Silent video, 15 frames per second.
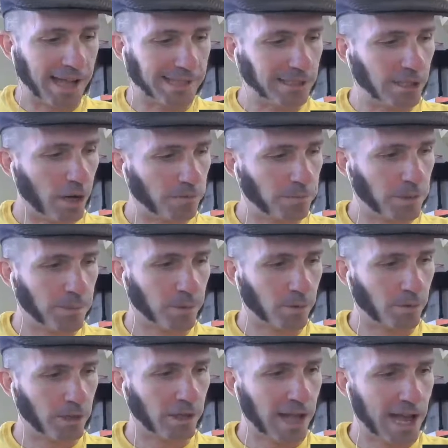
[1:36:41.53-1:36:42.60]
know, if people
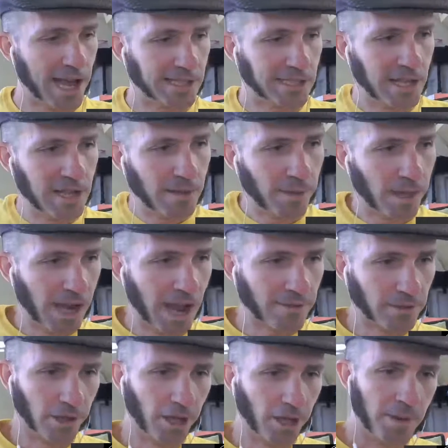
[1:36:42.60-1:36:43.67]
realize and have a
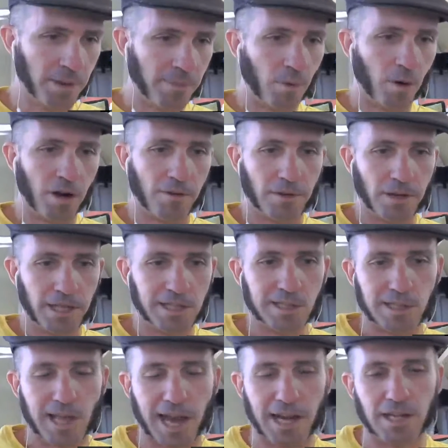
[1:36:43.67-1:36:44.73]
little bit more of an
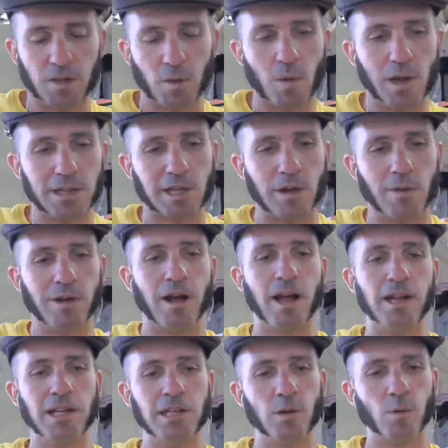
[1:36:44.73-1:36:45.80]
insight into what's going
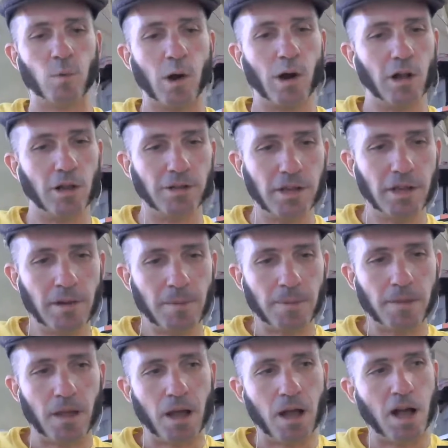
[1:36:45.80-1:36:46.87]
on in your world,
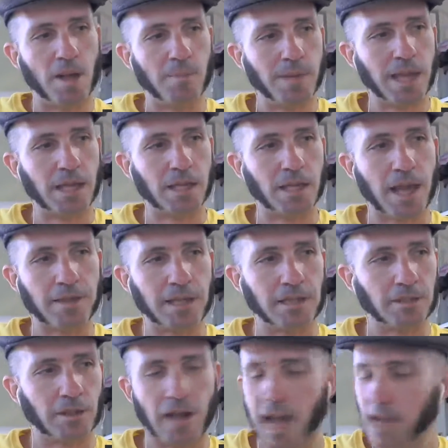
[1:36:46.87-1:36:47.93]
I think
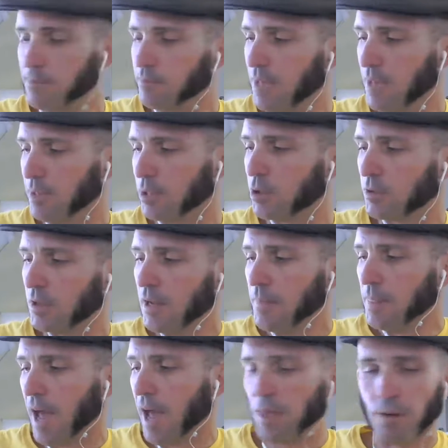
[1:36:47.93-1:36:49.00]
they're not
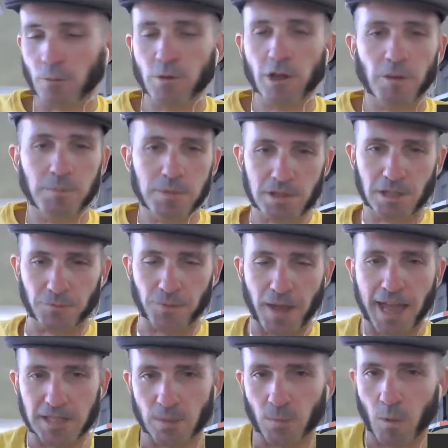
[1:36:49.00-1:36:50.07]
I think real music
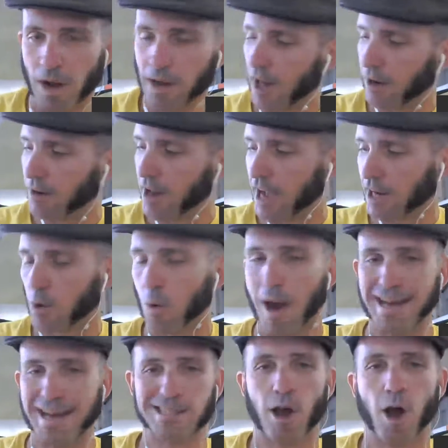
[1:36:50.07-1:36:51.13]
fans and whatnot are not
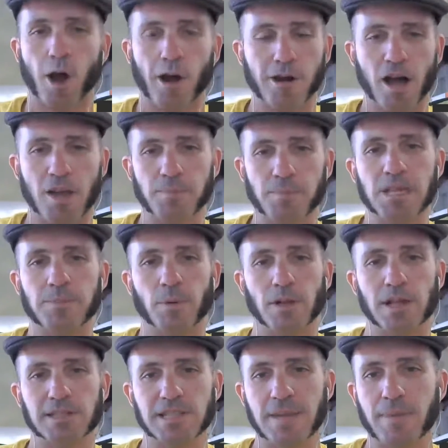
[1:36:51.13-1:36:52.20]
quite as hard on
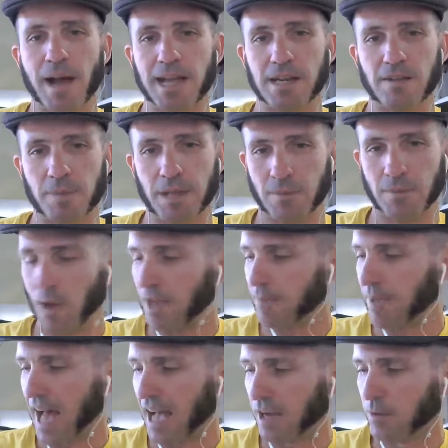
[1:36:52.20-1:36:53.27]
people as they might have been way
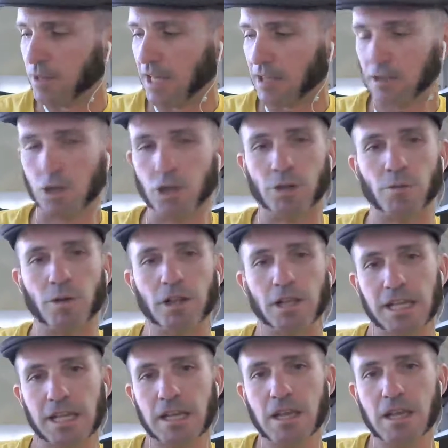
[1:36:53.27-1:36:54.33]
back when they couldn't really